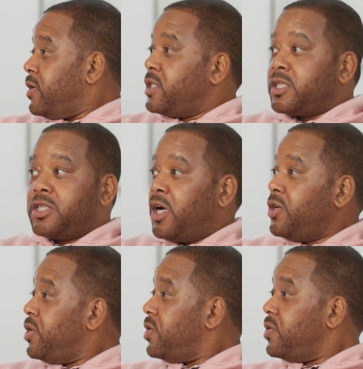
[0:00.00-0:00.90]
it's just the
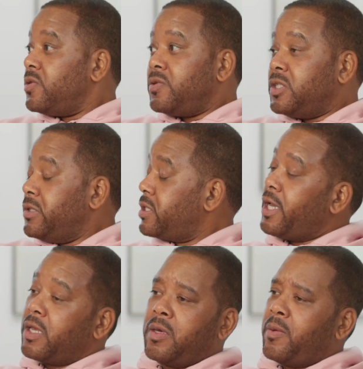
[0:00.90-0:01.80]
unknown. She was
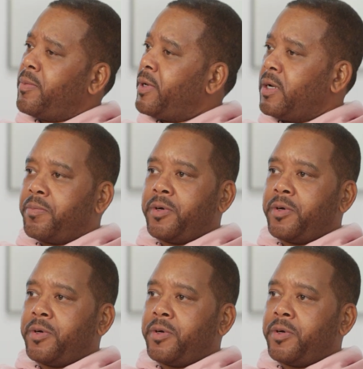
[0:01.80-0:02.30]
like, but